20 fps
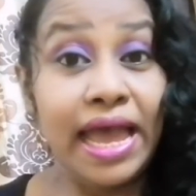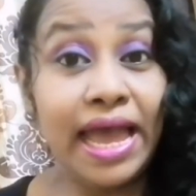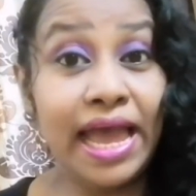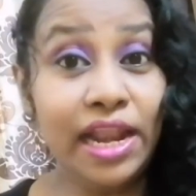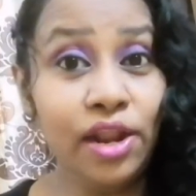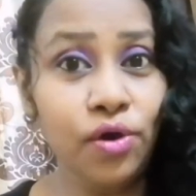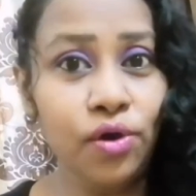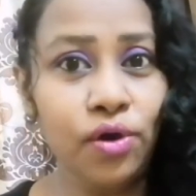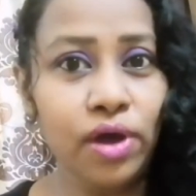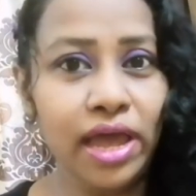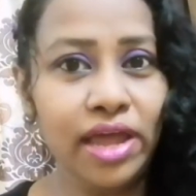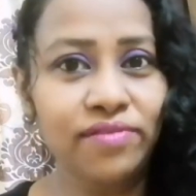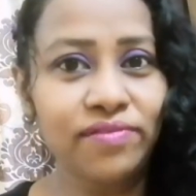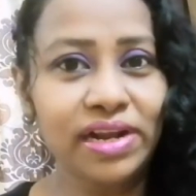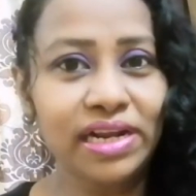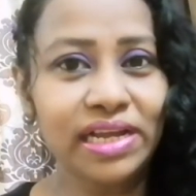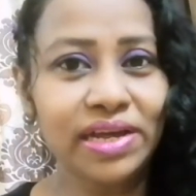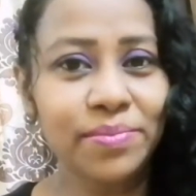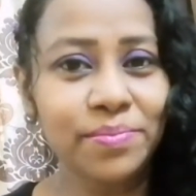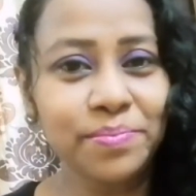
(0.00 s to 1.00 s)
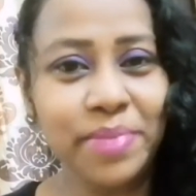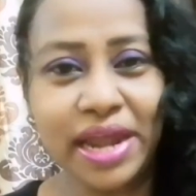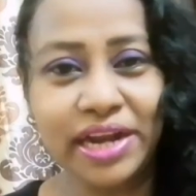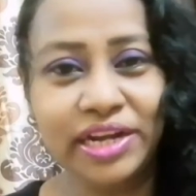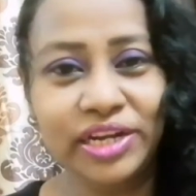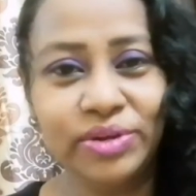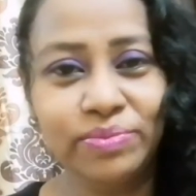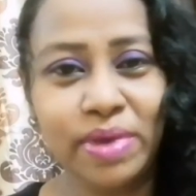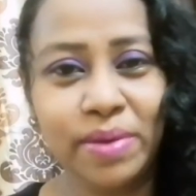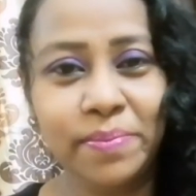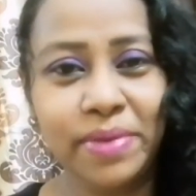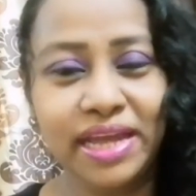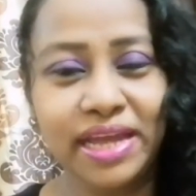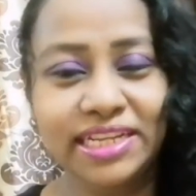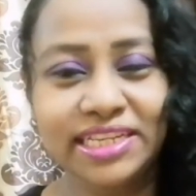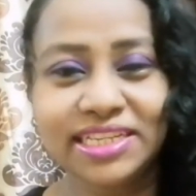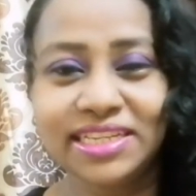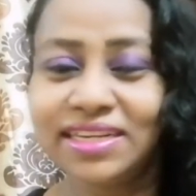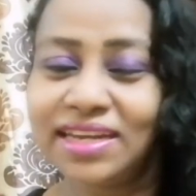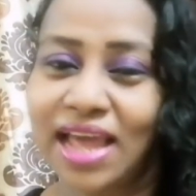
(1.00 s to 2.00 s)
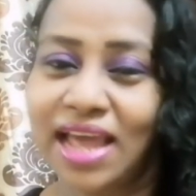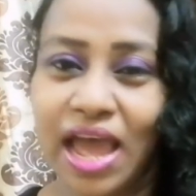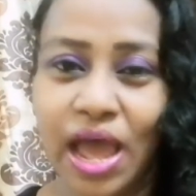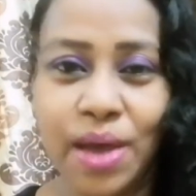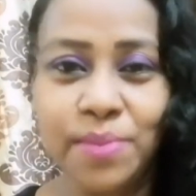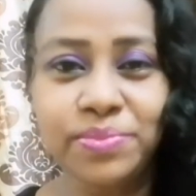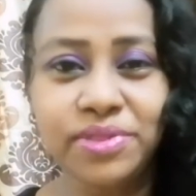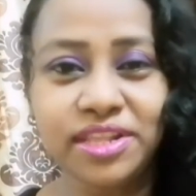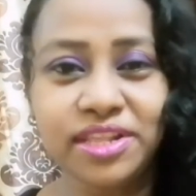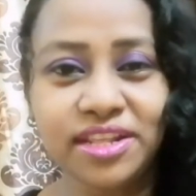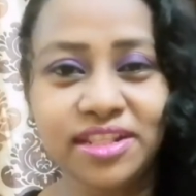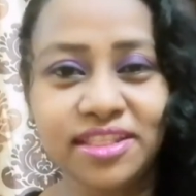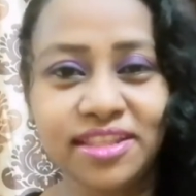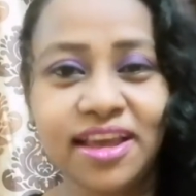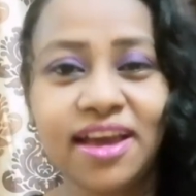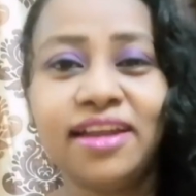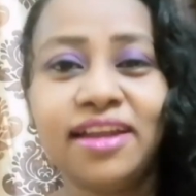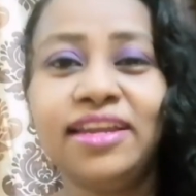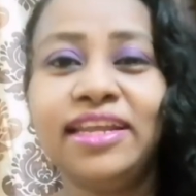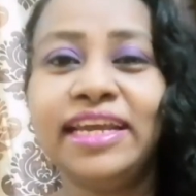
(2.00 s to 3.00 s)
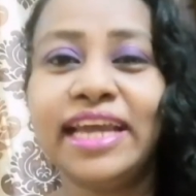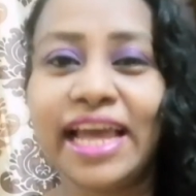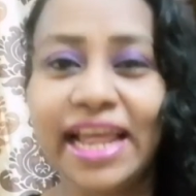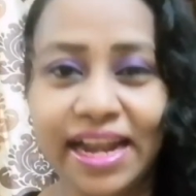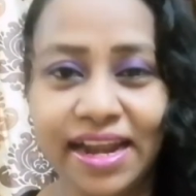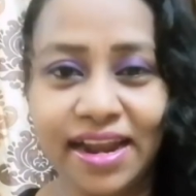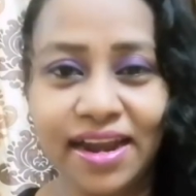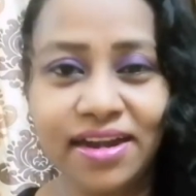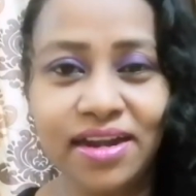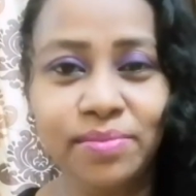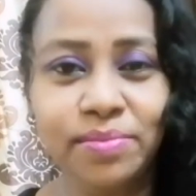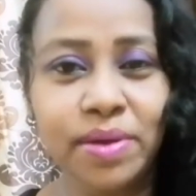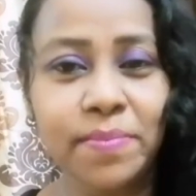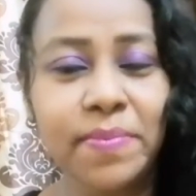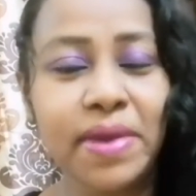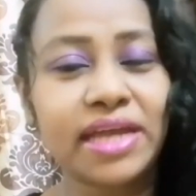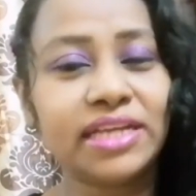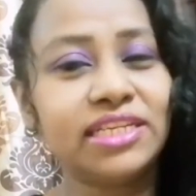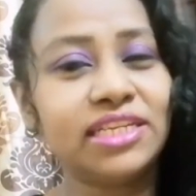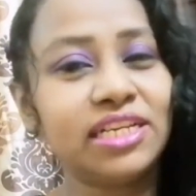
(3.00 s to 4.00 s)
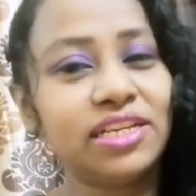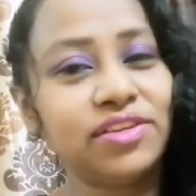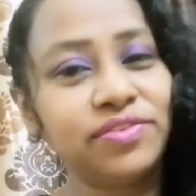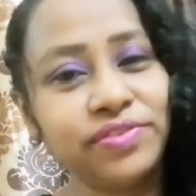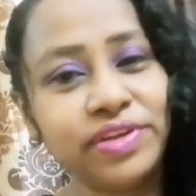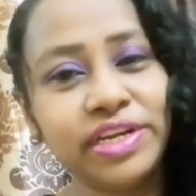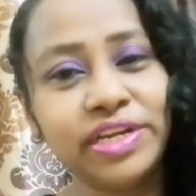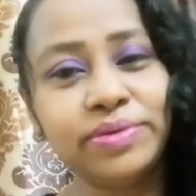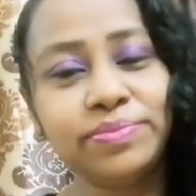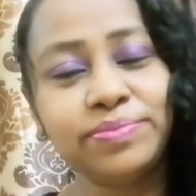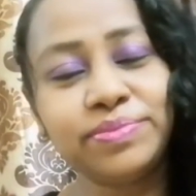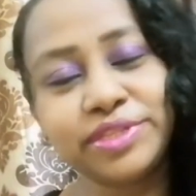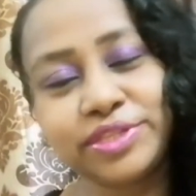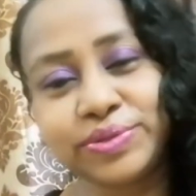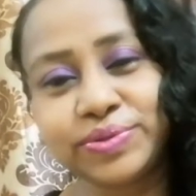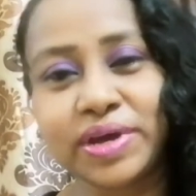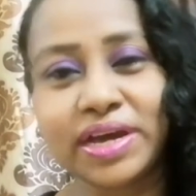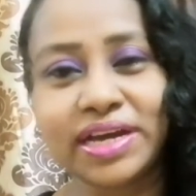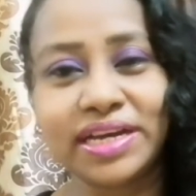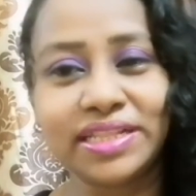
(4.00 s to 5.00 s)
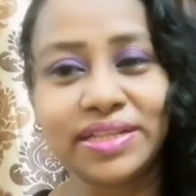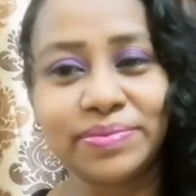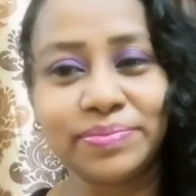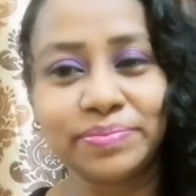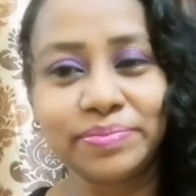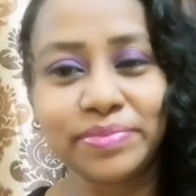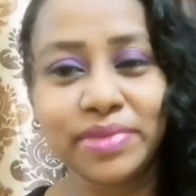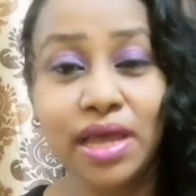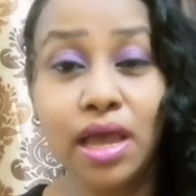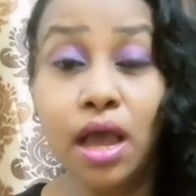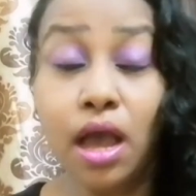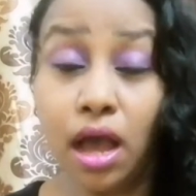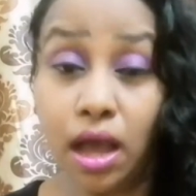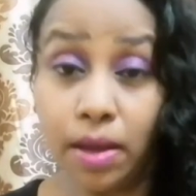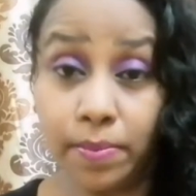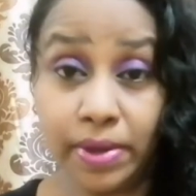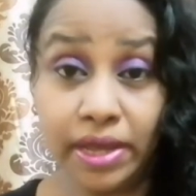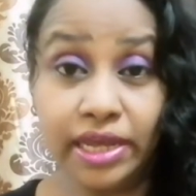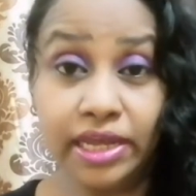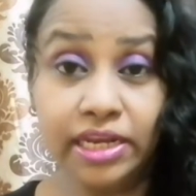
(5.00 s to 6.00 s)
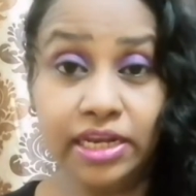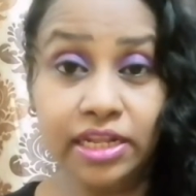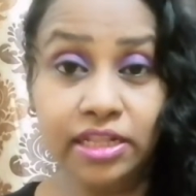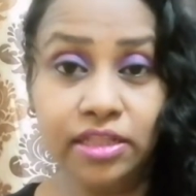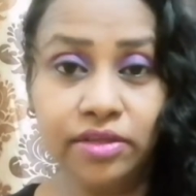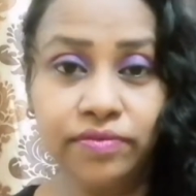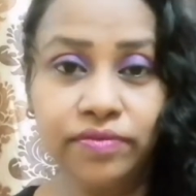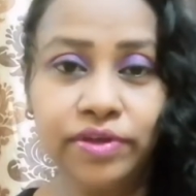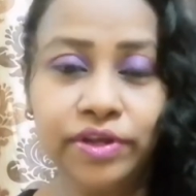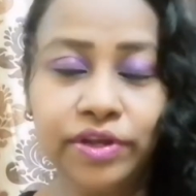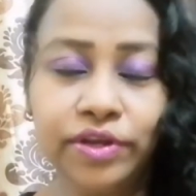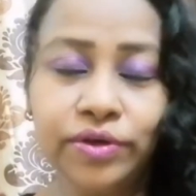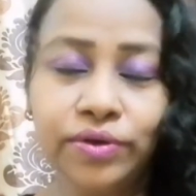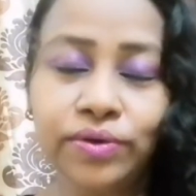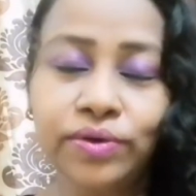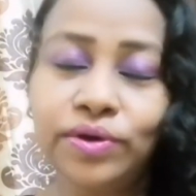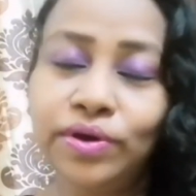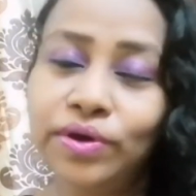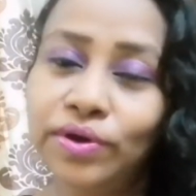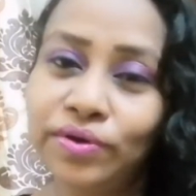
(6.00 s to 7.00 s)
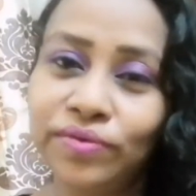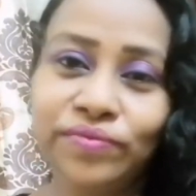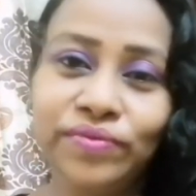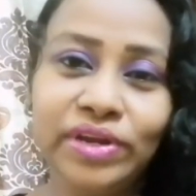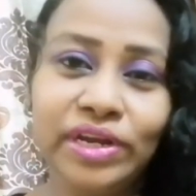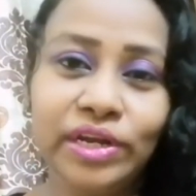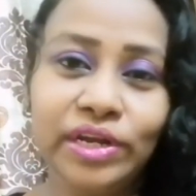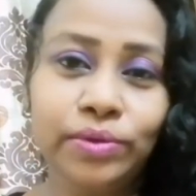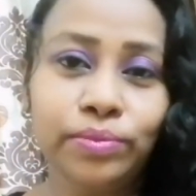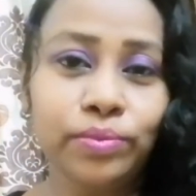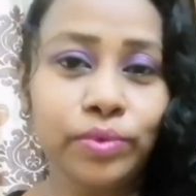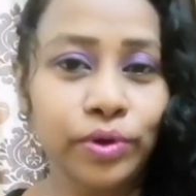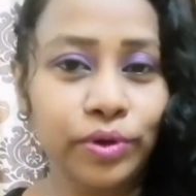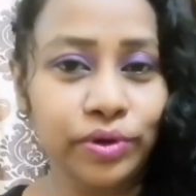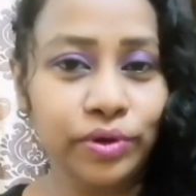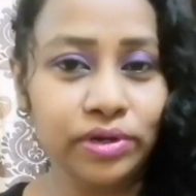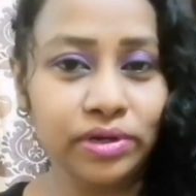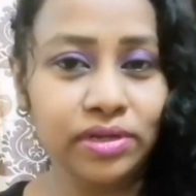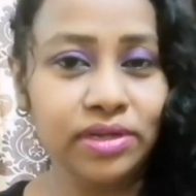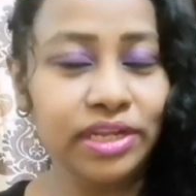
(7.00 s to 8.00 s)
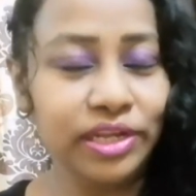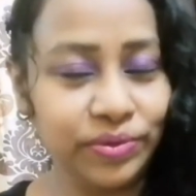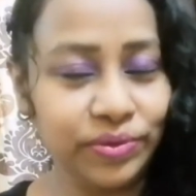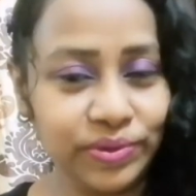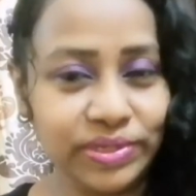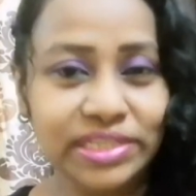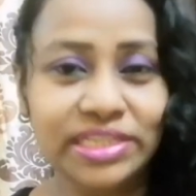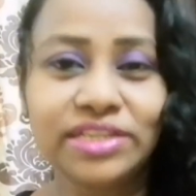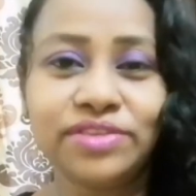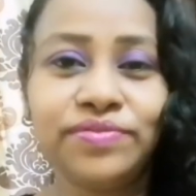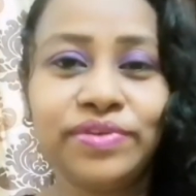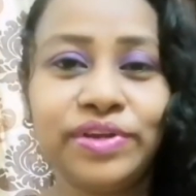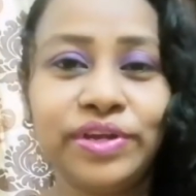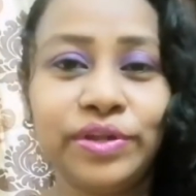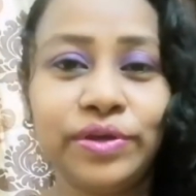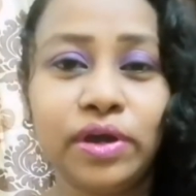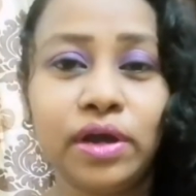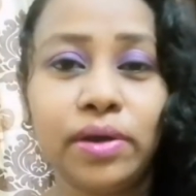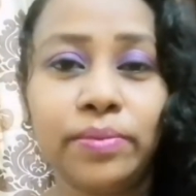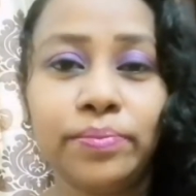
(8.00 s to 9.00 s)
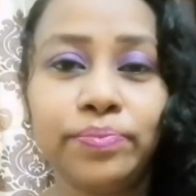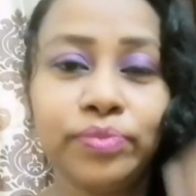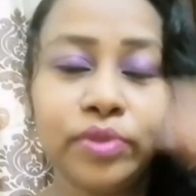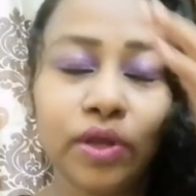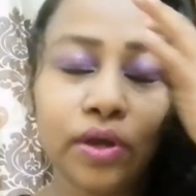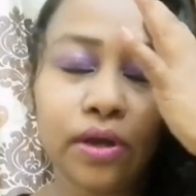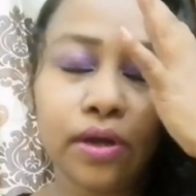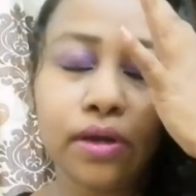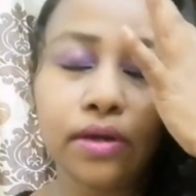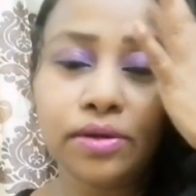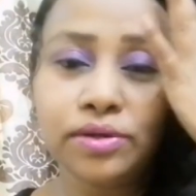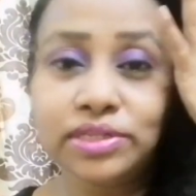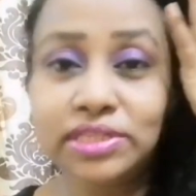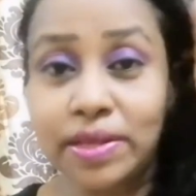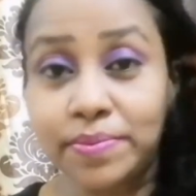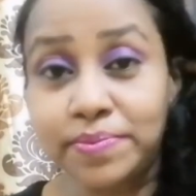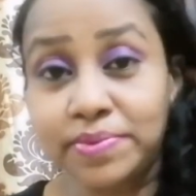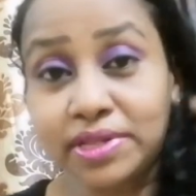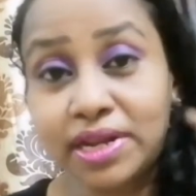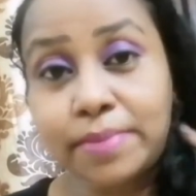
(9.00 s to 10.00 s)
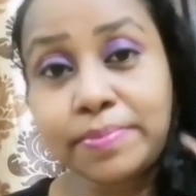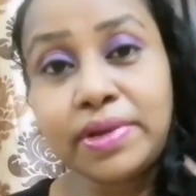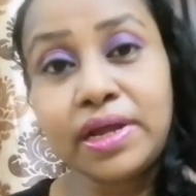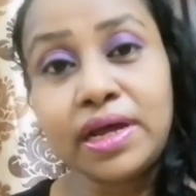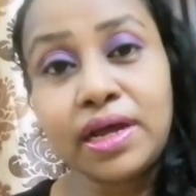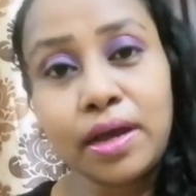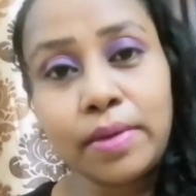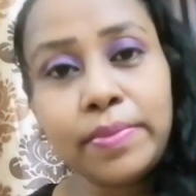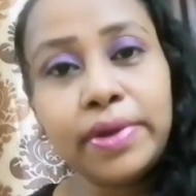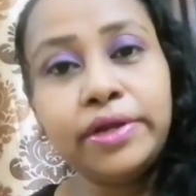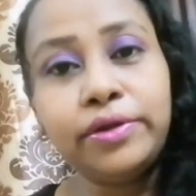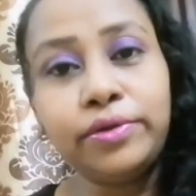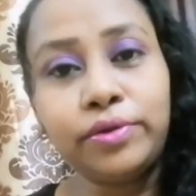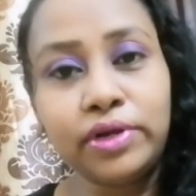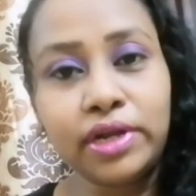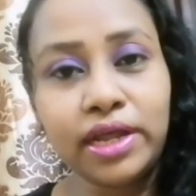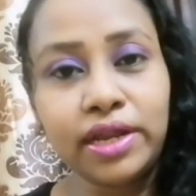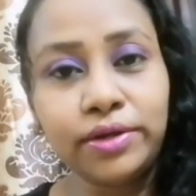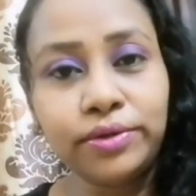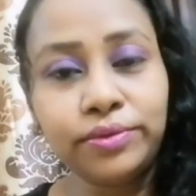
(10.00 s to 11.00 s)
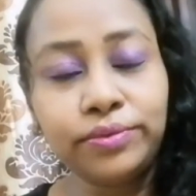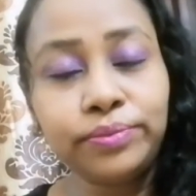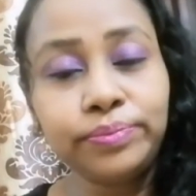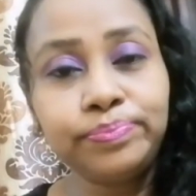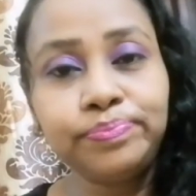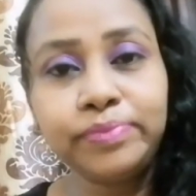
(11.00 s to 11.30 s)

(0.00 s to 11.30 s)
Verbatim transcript: Hello and welcome back to my passion. I'm Sandhya. Ninga elladum my passion ni veendum swagatham. Appa innathe video veendum or requested video or subscriber comment undarnu.